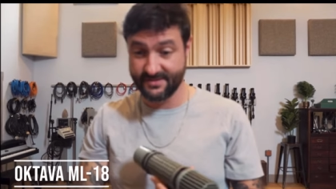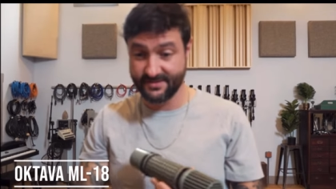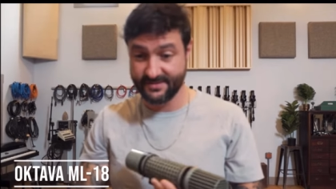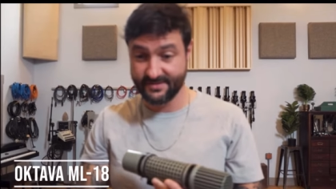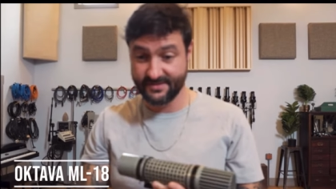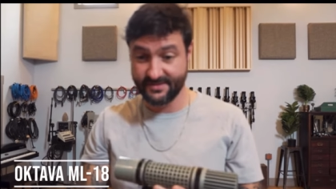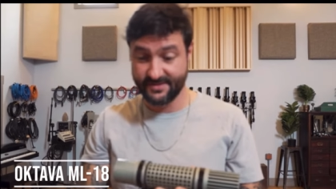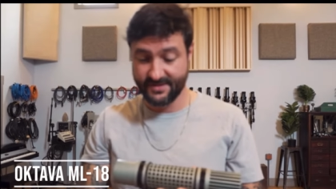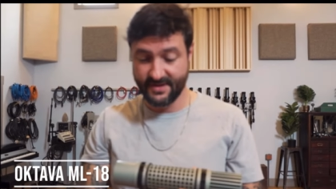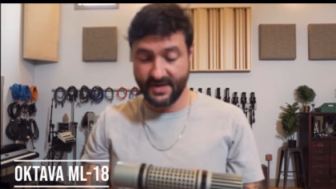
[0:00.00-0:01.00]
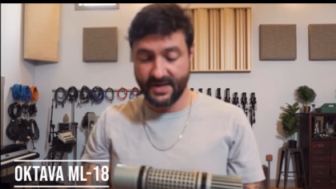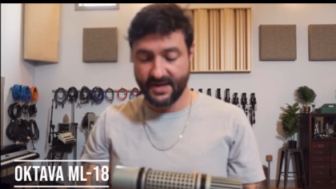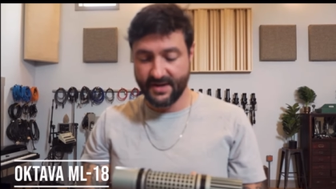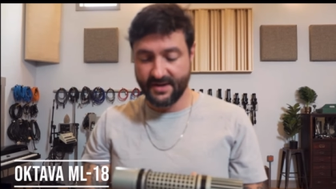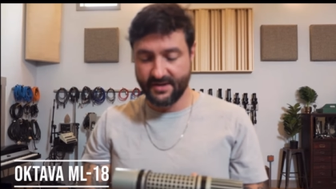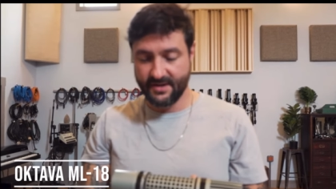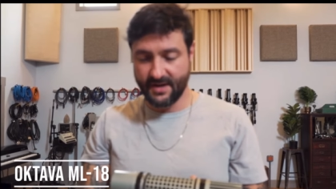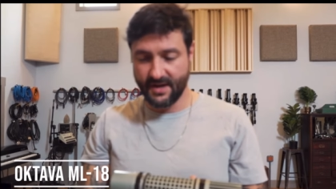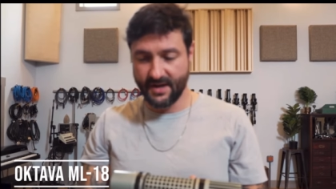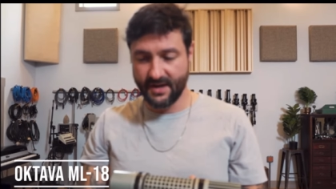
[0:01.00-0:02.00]
Uh huh.
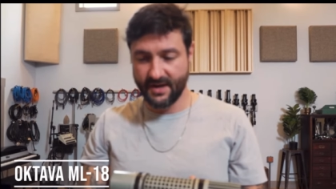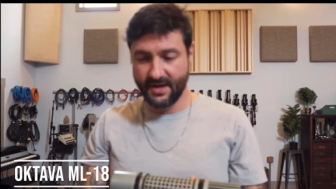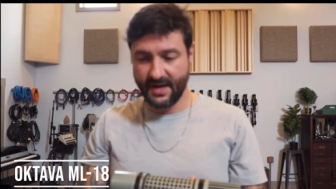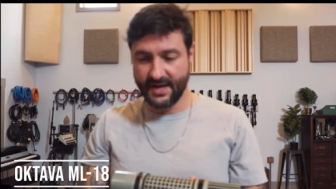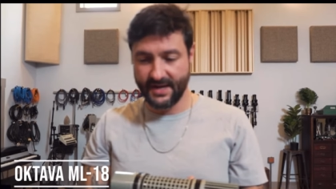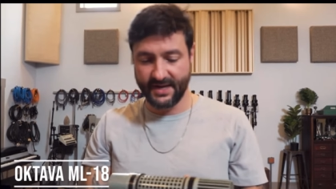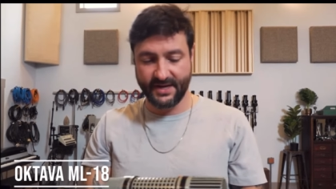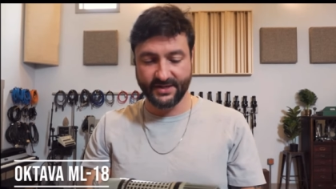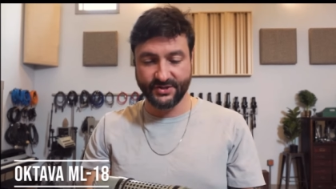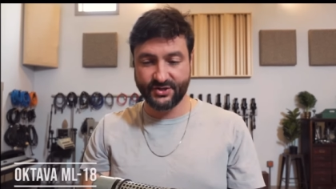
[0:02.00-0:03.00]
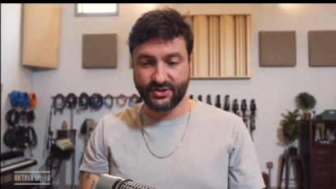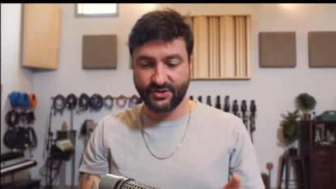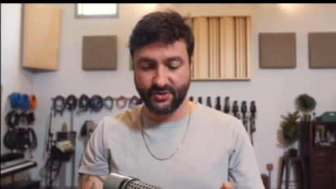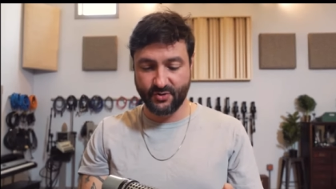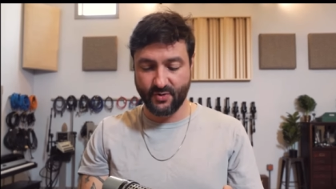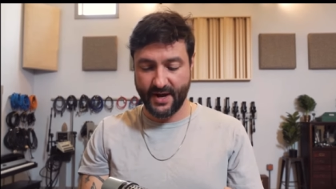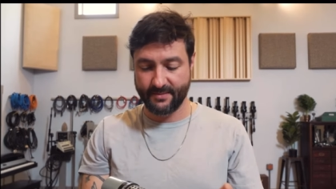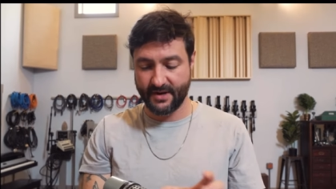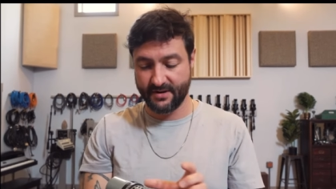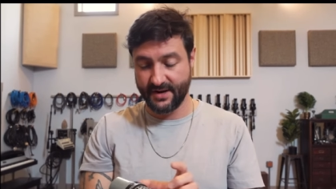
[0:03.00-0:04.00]
Uh, and it is two
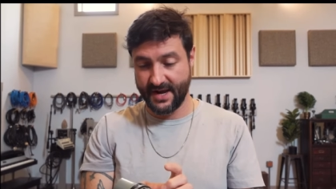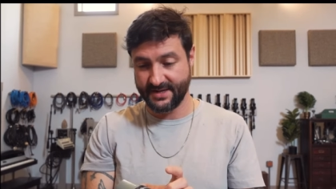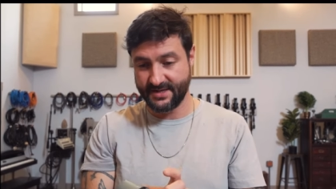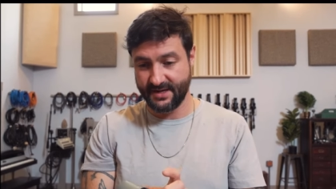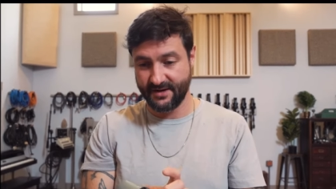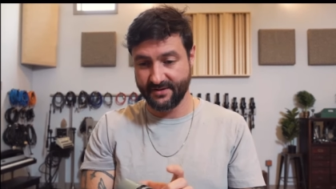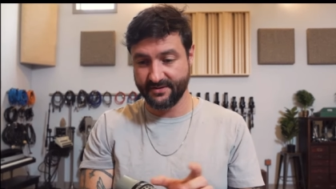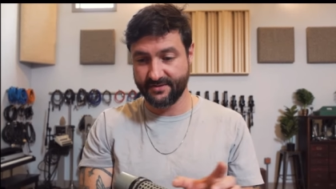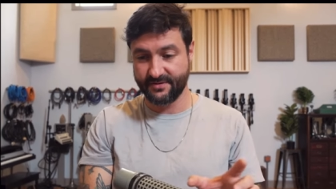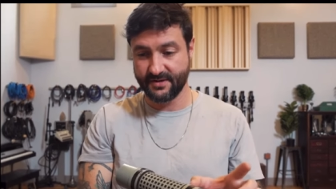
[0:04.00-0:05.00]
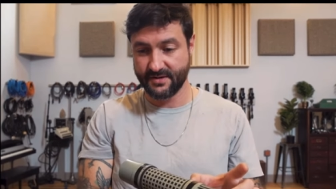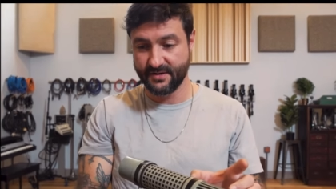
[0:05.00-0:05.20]
ML19s